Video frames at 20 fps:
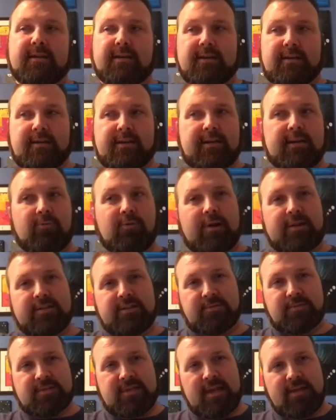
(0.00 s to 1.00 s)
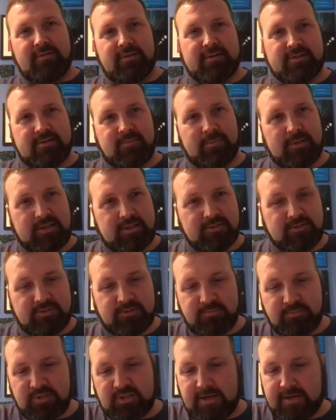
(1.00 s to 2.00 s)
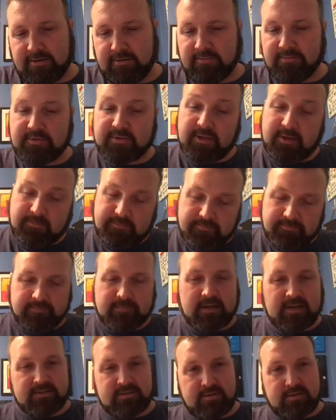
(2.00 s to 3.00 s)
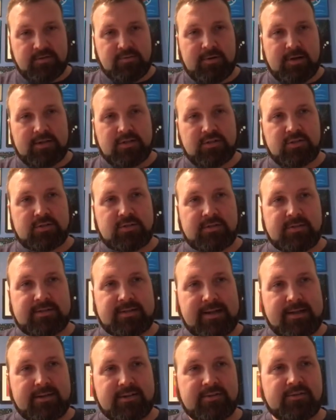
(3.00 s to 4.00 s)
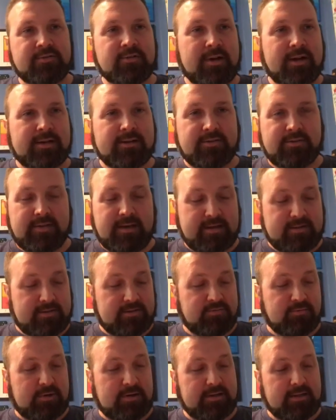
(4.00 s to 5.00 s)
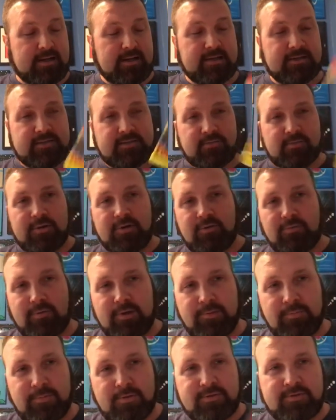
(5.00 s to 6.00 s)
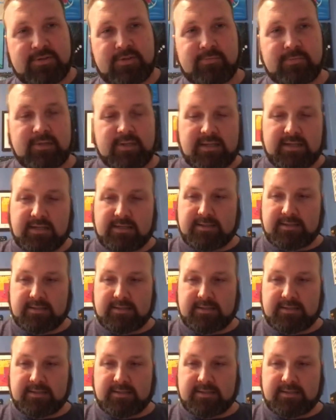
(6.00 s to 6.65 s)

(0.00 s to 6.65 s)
it winds up saving it to my YouTube channel. So that's why I decided to try to do that this way tonight. So we're going to rip through some of these.